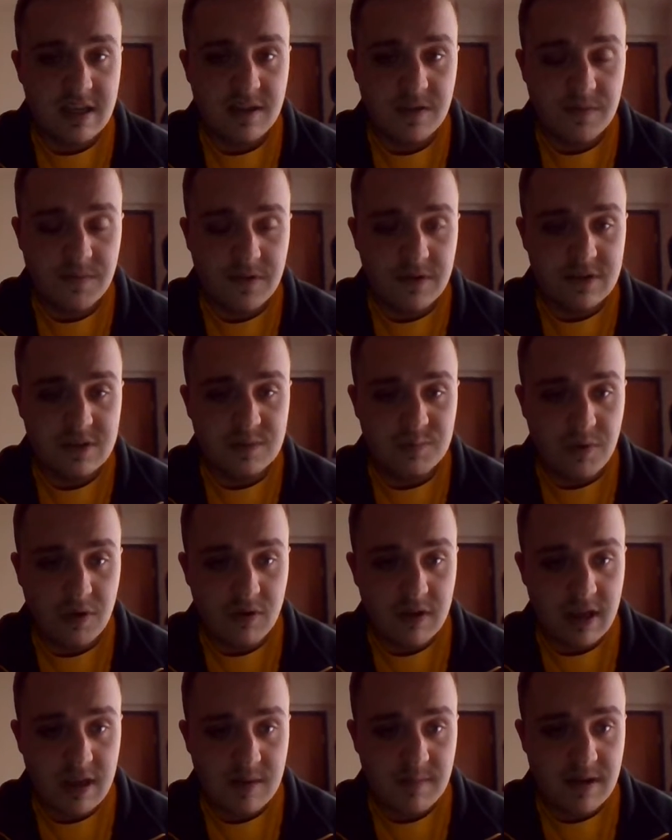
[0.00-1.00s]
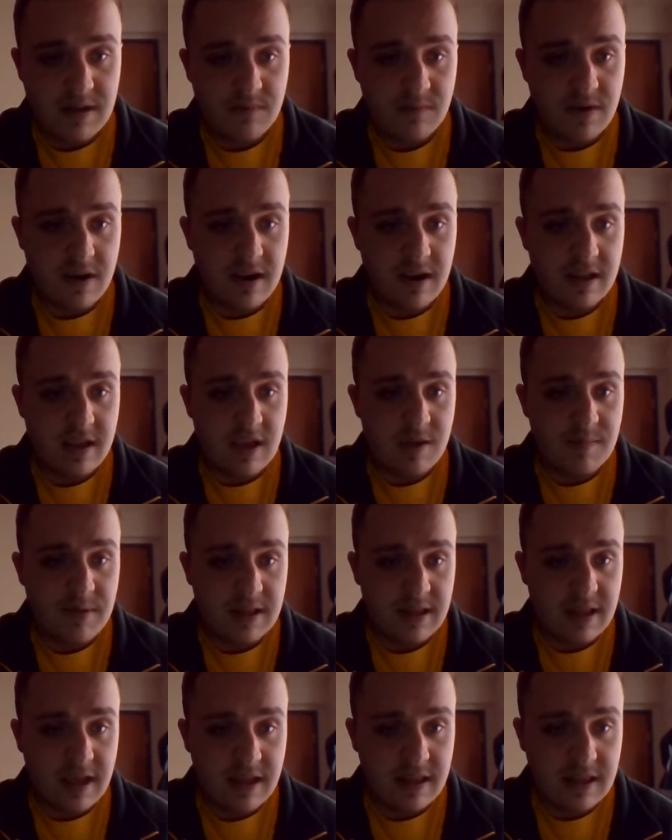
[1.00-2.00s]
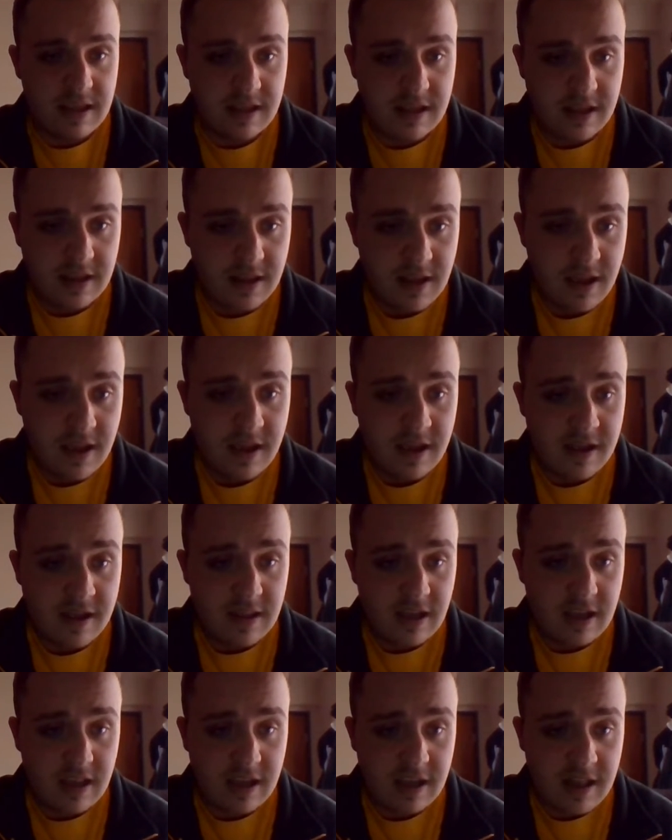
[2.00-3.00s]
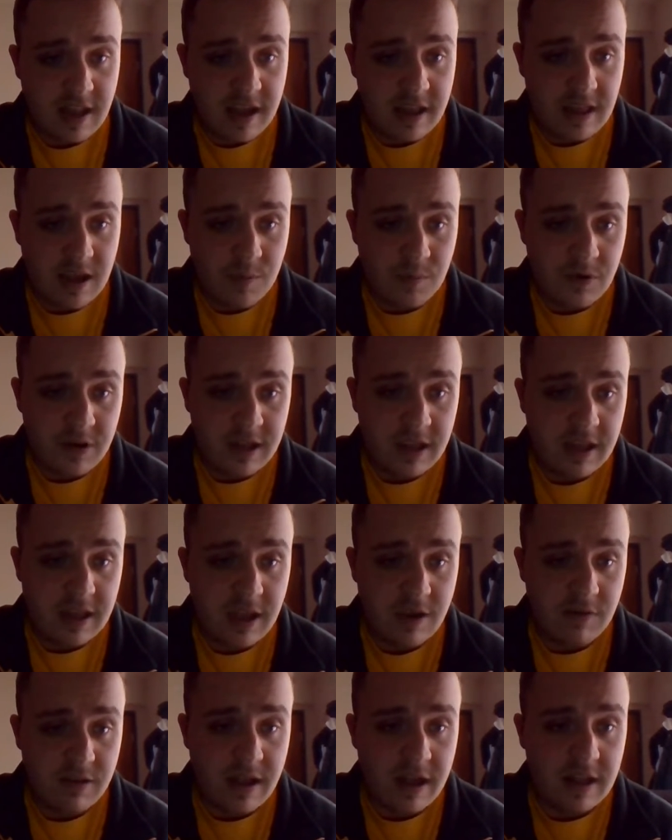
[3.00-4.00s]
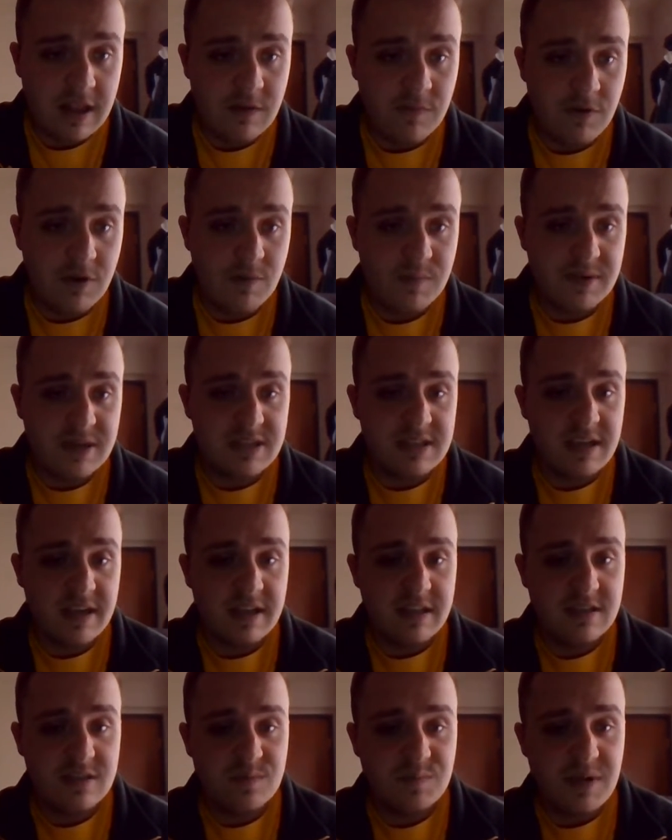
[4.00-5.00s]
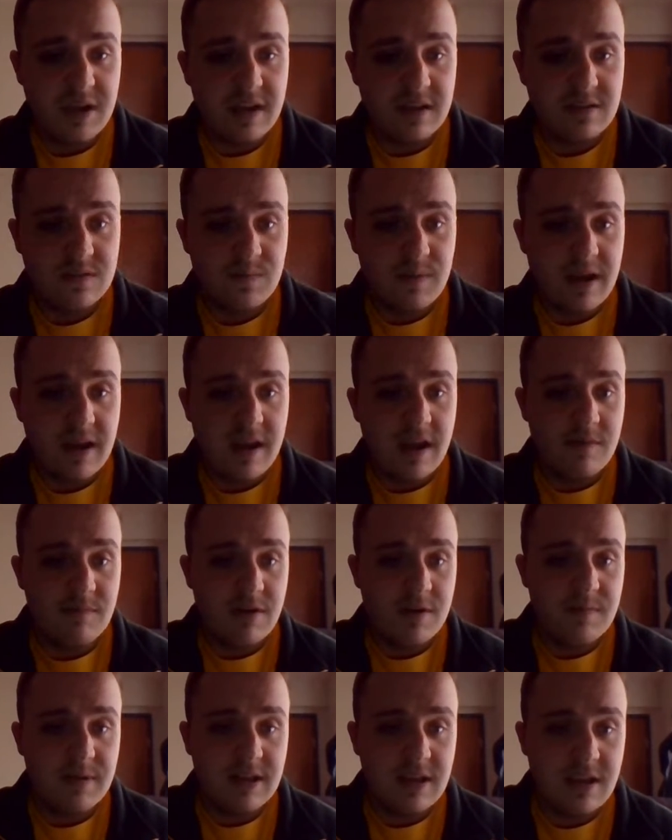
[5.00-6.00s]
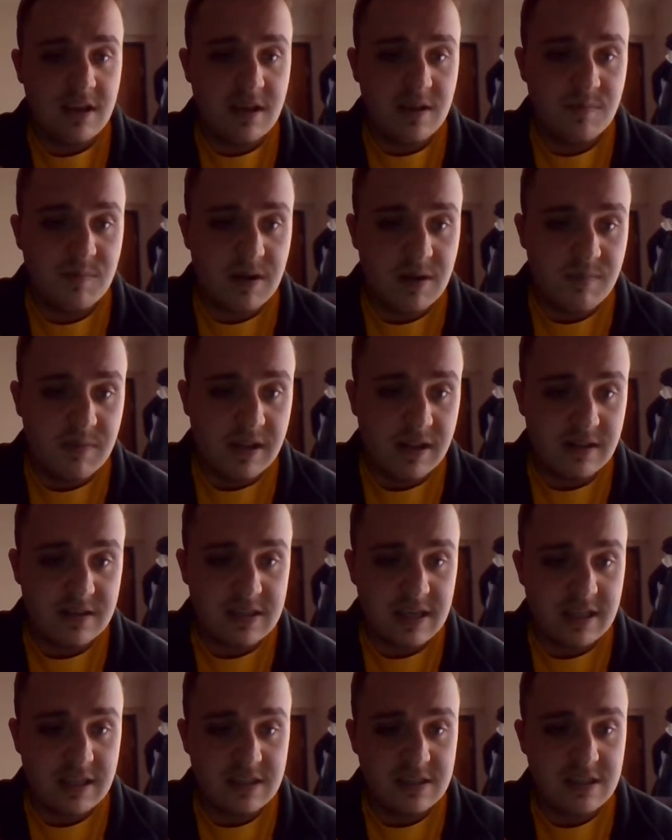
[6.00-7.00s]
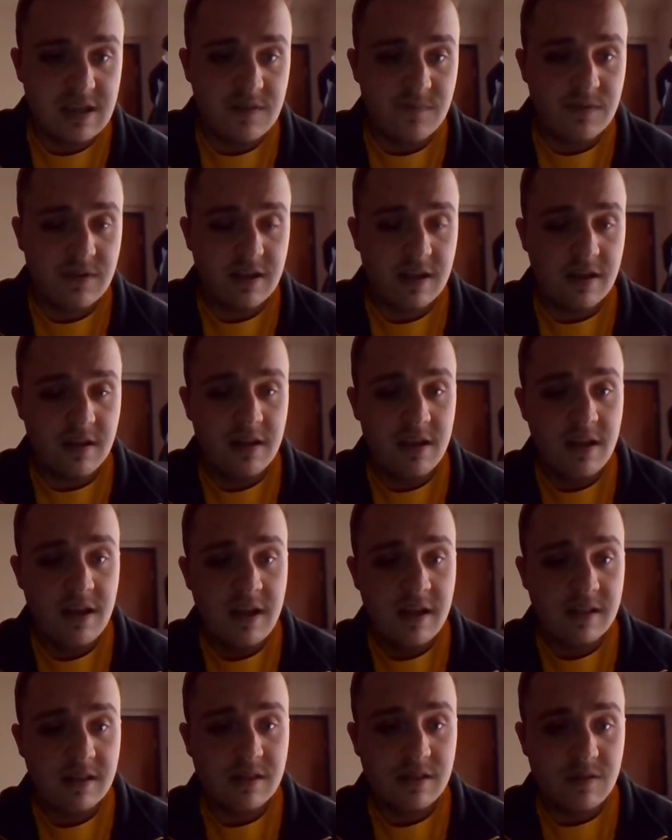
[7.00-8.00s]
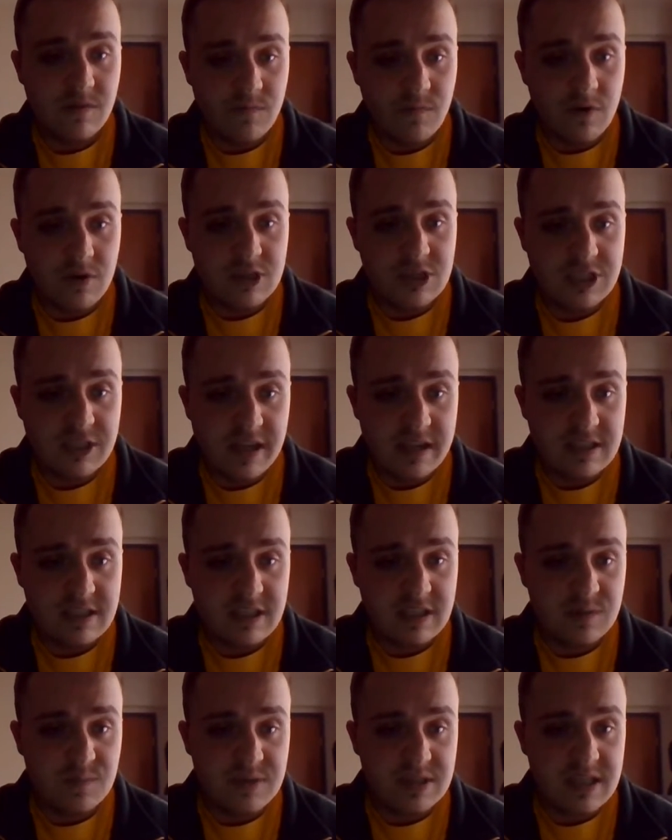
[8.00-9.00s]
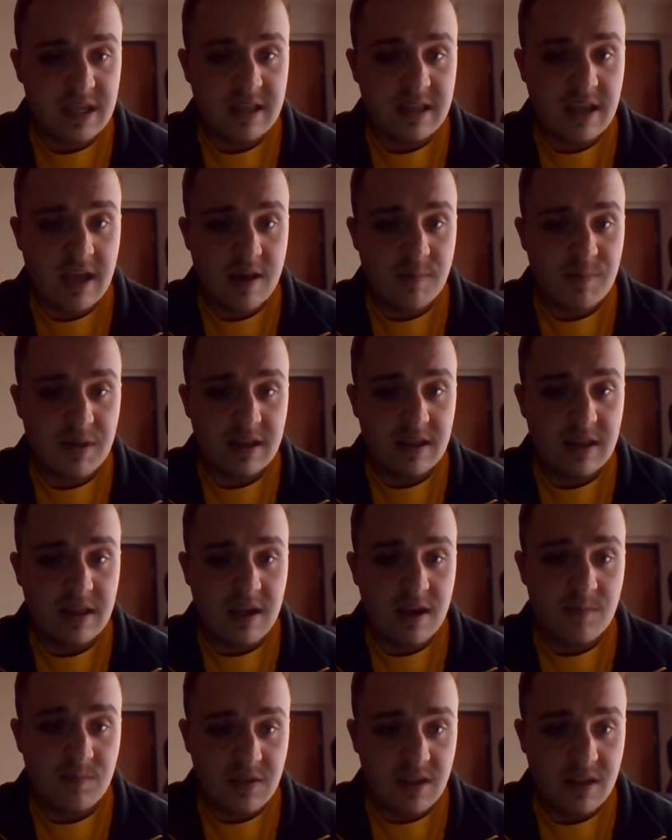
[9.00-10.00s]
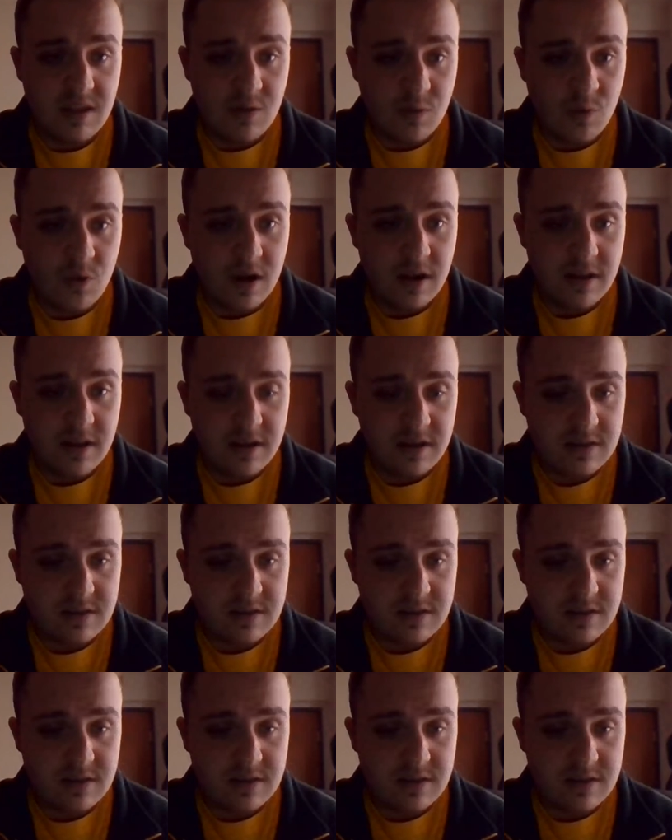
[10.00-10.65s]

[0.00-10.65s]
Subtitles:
in the first bowl game on Friday, but they didn't end up winning. They were 94% picked by everybody, but Middle Tennessee, for the fortunate 6% that picked them, won.